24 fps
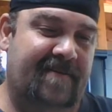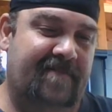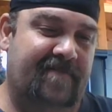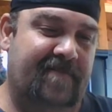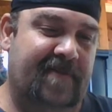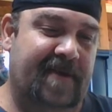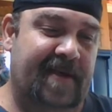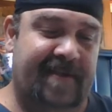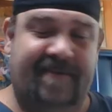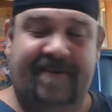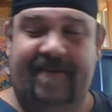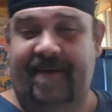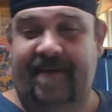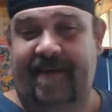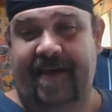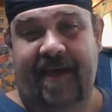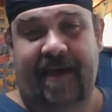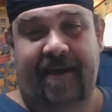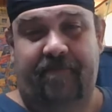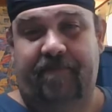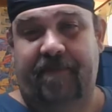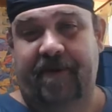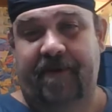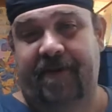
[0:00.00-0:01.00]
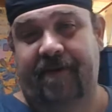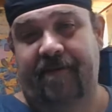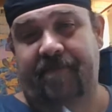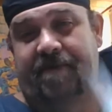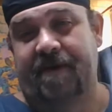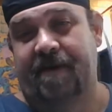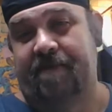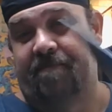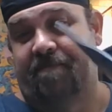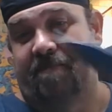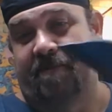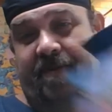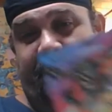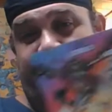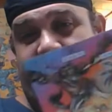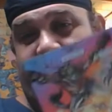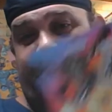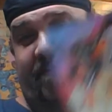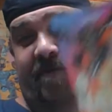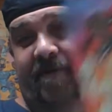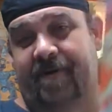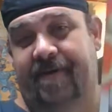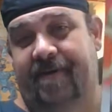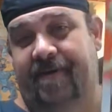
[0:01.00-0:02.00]
Basically, 8 billion people in the
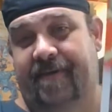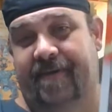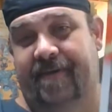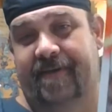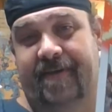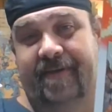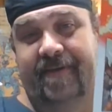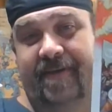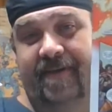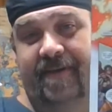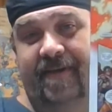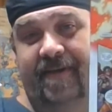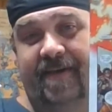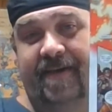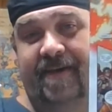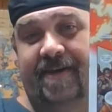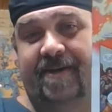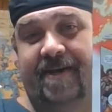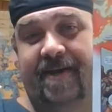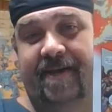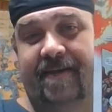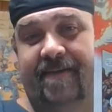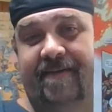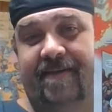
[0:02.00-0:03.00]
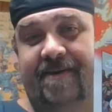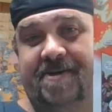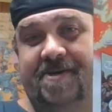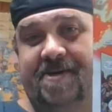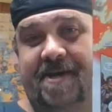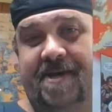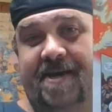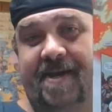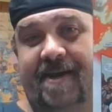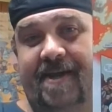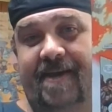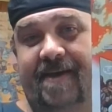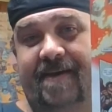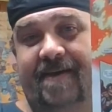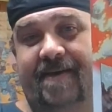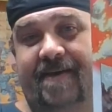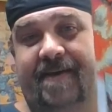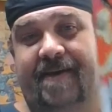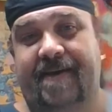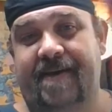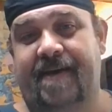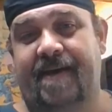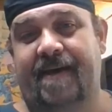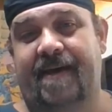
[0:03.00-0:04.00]
world, each gets a genie,
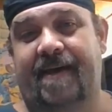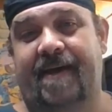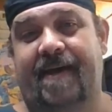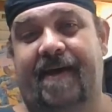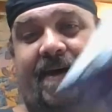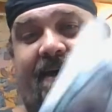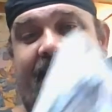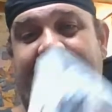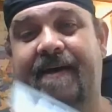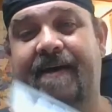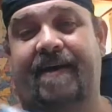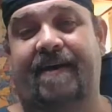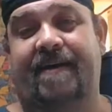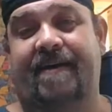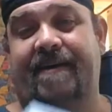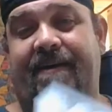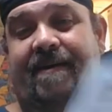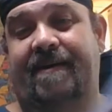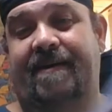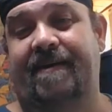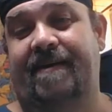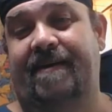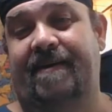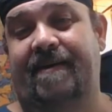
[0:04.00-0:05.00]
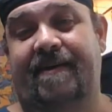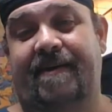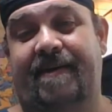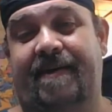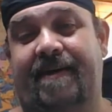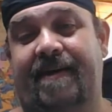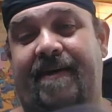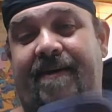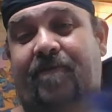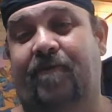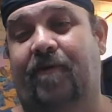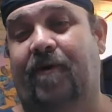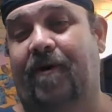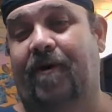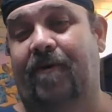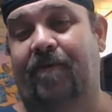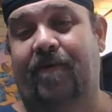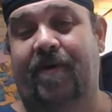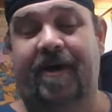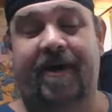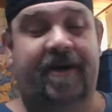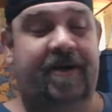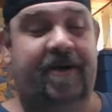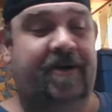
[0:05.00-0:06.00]
and you get one
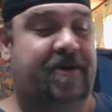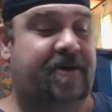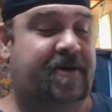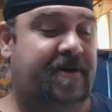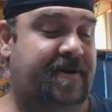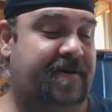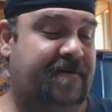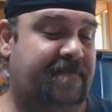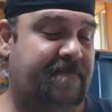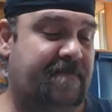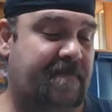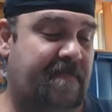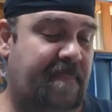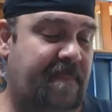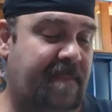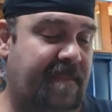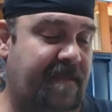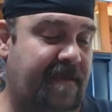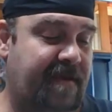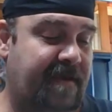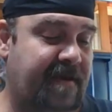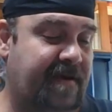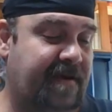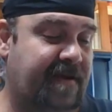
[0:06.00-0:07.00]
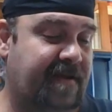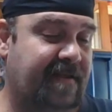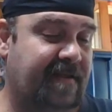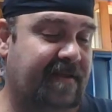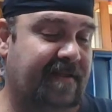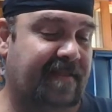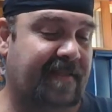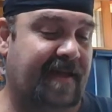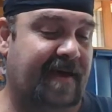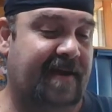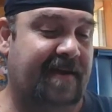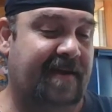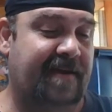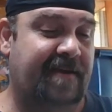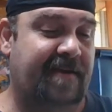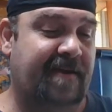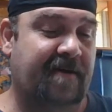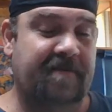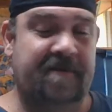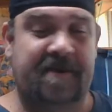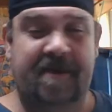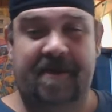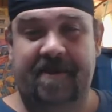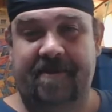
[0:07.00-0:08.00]
wish. And a lot of
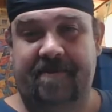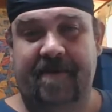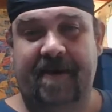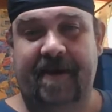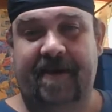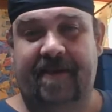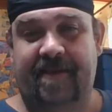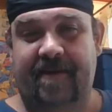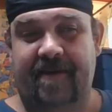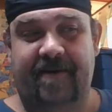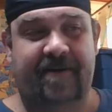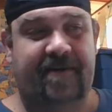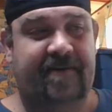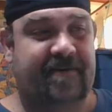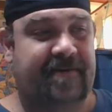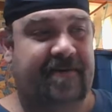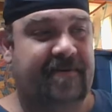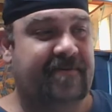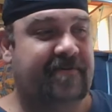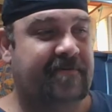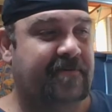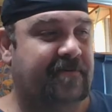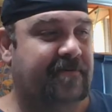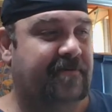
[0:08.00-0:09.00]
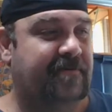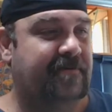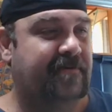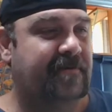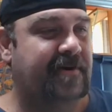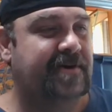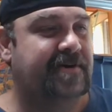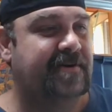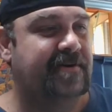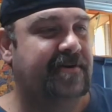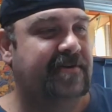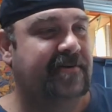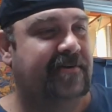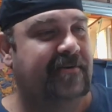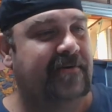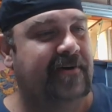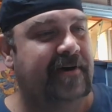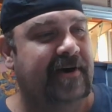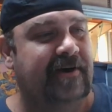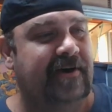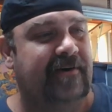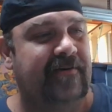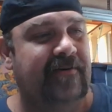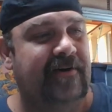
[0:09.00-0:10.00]
dummies make their wishes
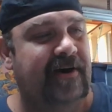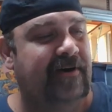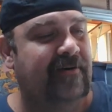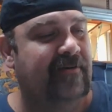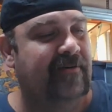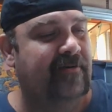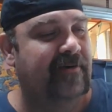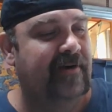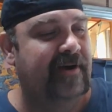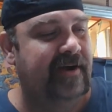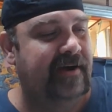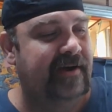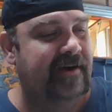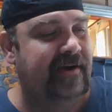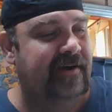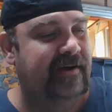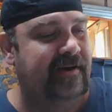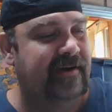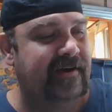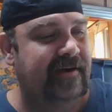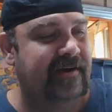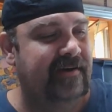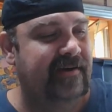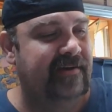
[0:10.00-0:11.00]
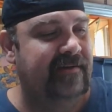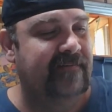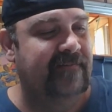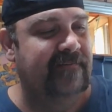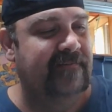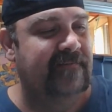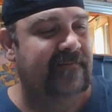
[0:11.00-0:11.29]
quick right away, and